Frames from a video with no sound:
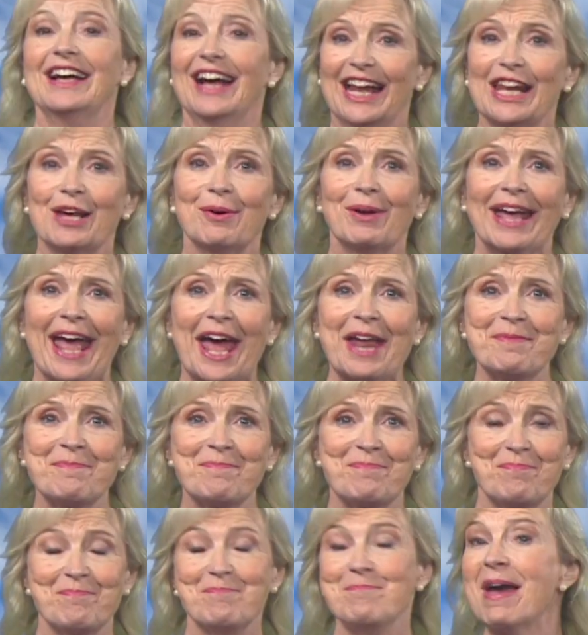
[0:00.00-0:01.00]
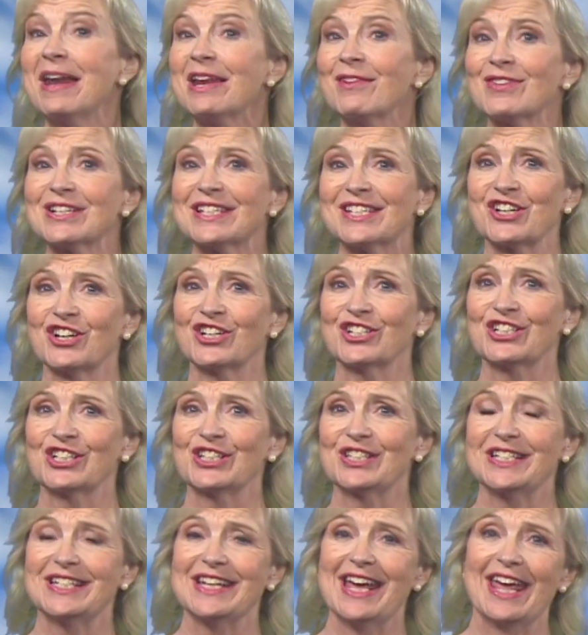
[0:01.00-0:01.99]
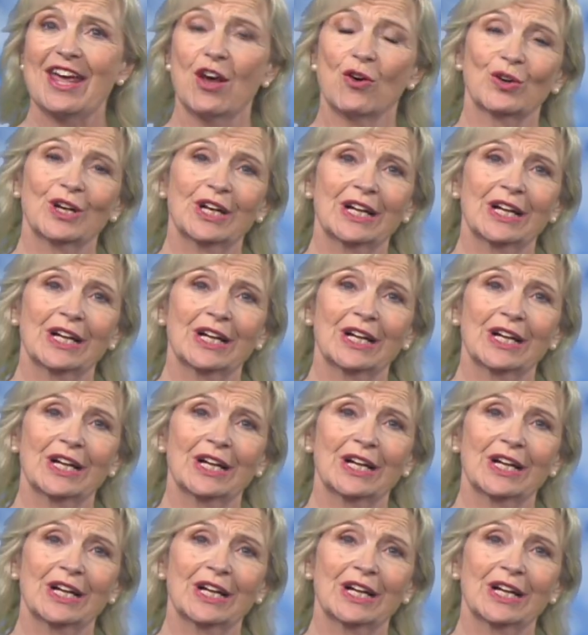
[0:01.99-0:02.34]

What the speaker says: Hello again. Many of us started the day on